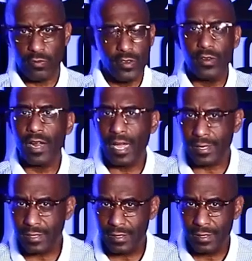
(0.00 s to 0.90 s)
fear
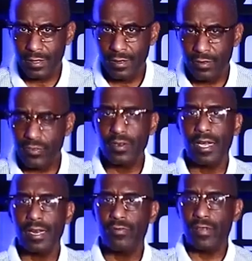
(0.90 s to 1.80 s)
not. Fear
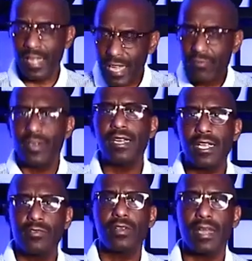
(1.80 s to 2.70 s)
not. For every
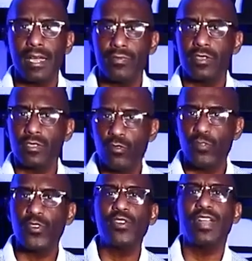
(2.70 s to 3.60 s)
day of your life, there's a
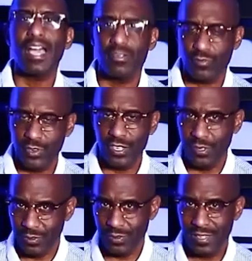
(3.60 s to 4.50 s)
fear not for
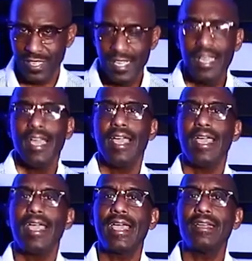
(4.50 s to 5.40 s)
you.
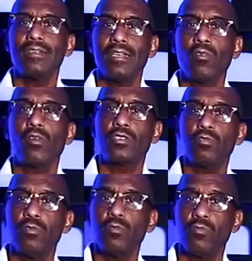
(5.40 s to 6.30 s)
And in order
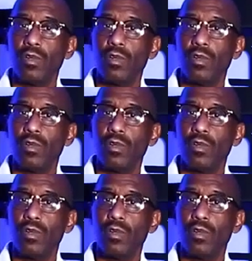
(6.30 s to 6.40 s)
to